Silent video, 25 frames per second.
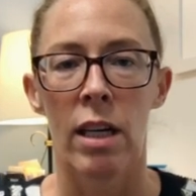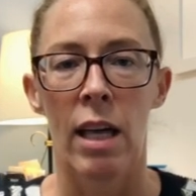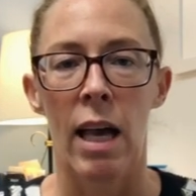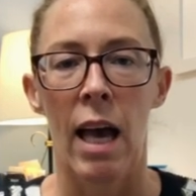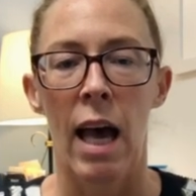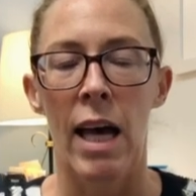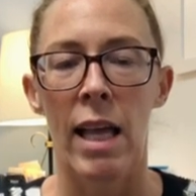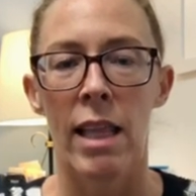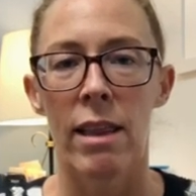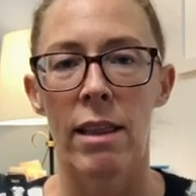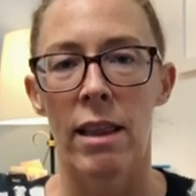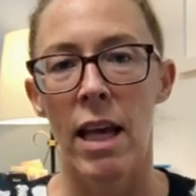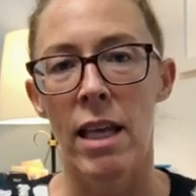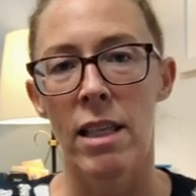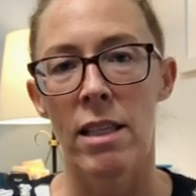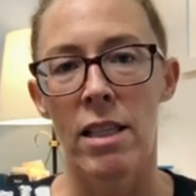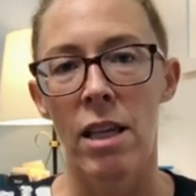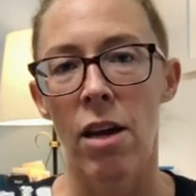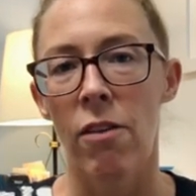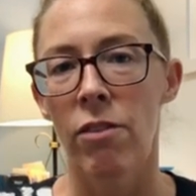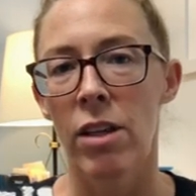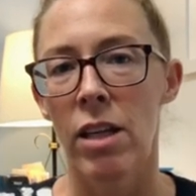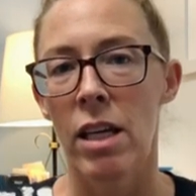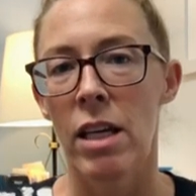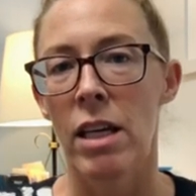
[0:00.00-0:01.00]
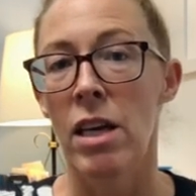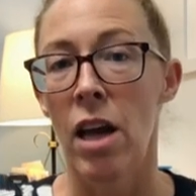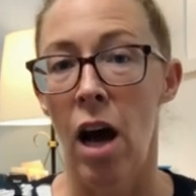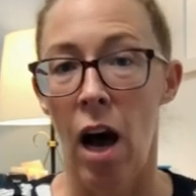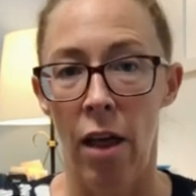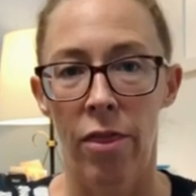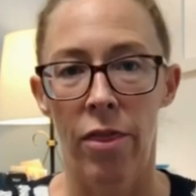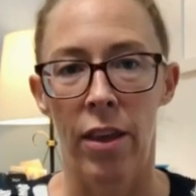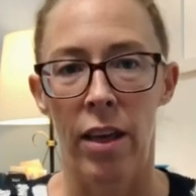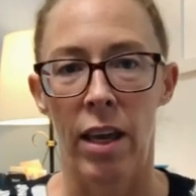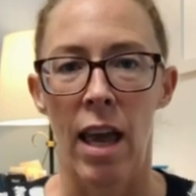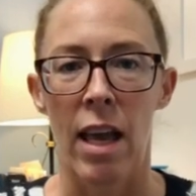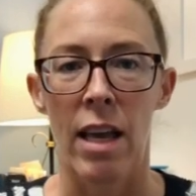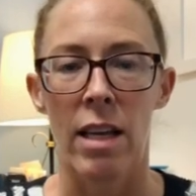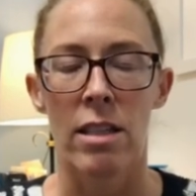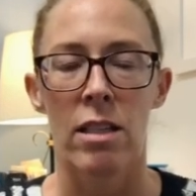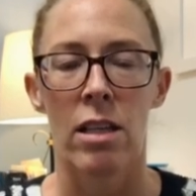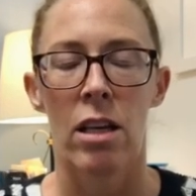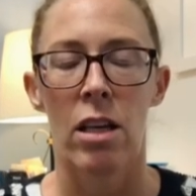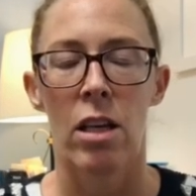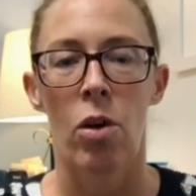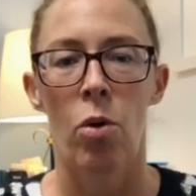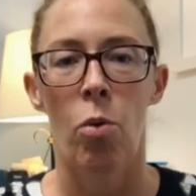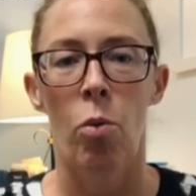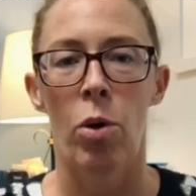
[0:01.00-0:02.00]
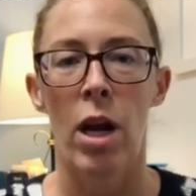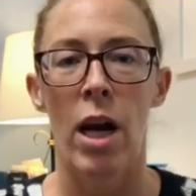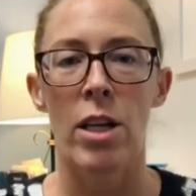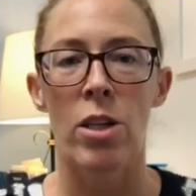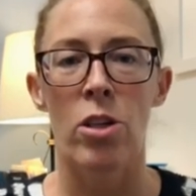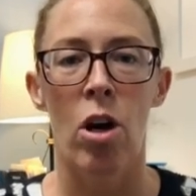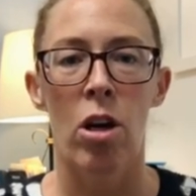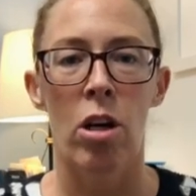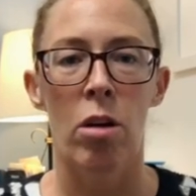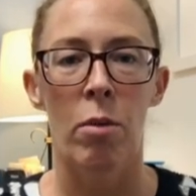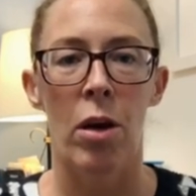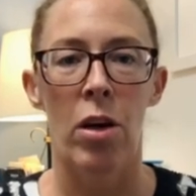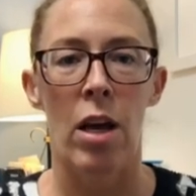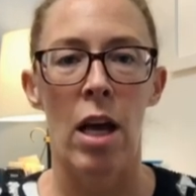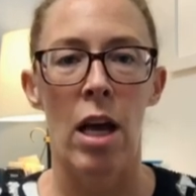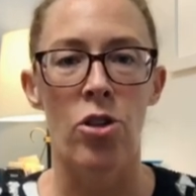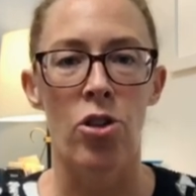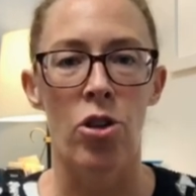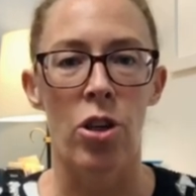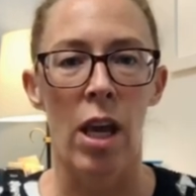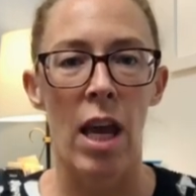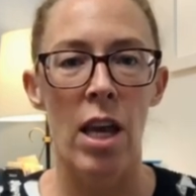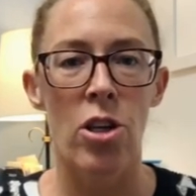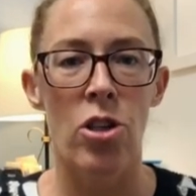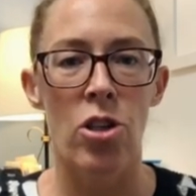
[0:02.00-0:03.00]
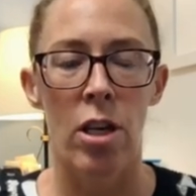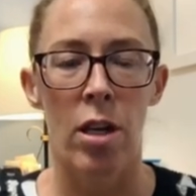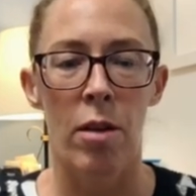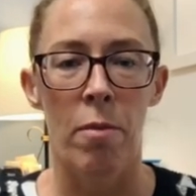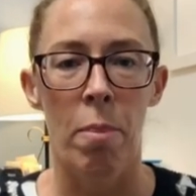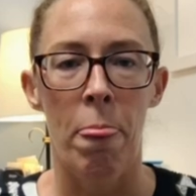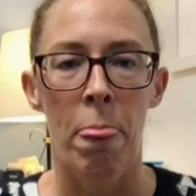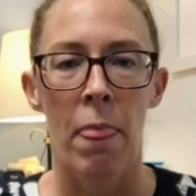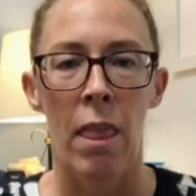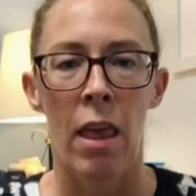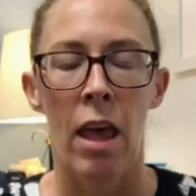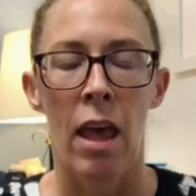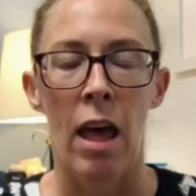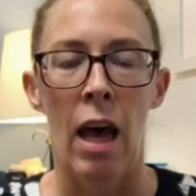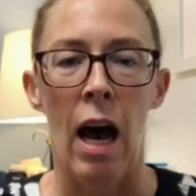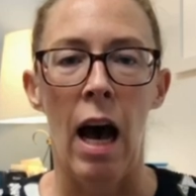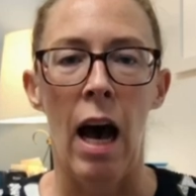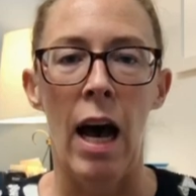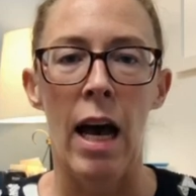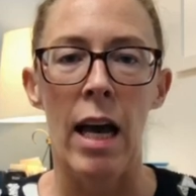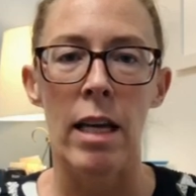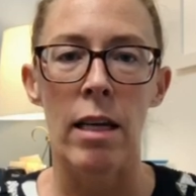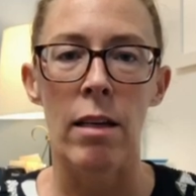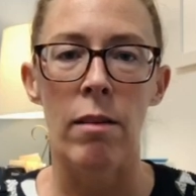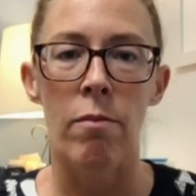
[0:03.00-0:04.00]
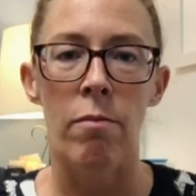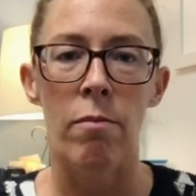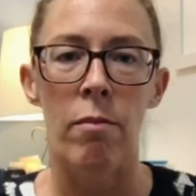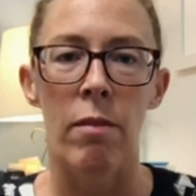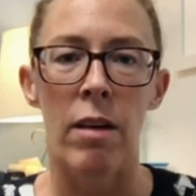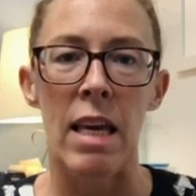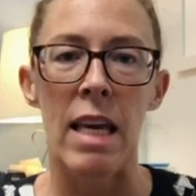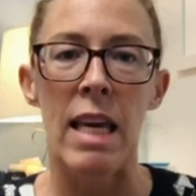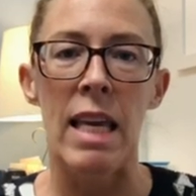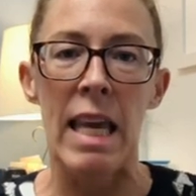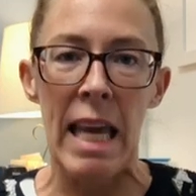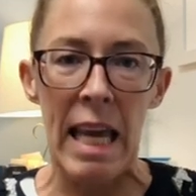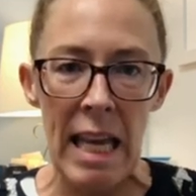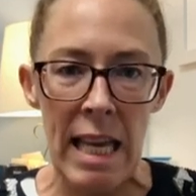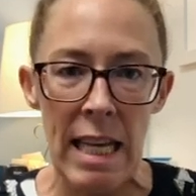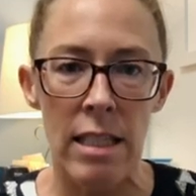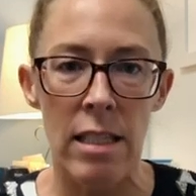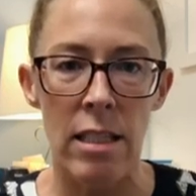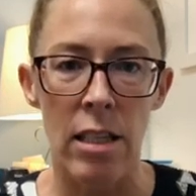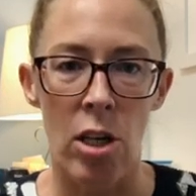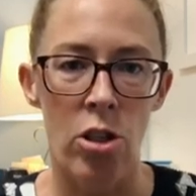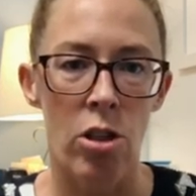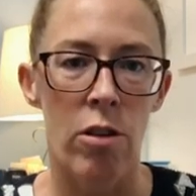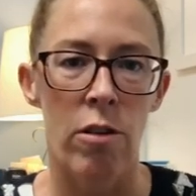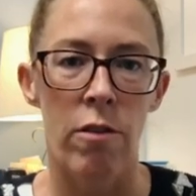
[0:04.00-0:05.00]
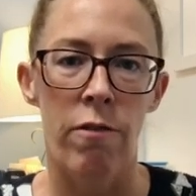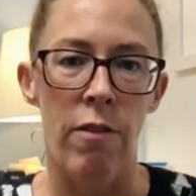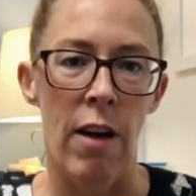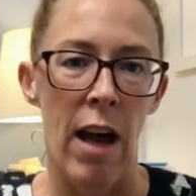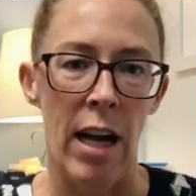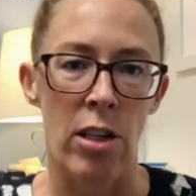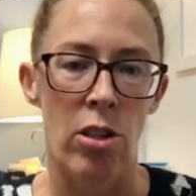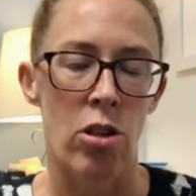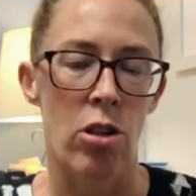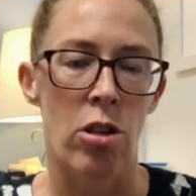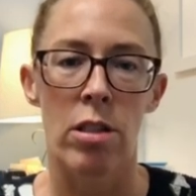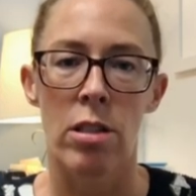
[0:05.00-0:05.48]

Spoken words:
And that's definitely not the case. When I talk about education, it is such a factor.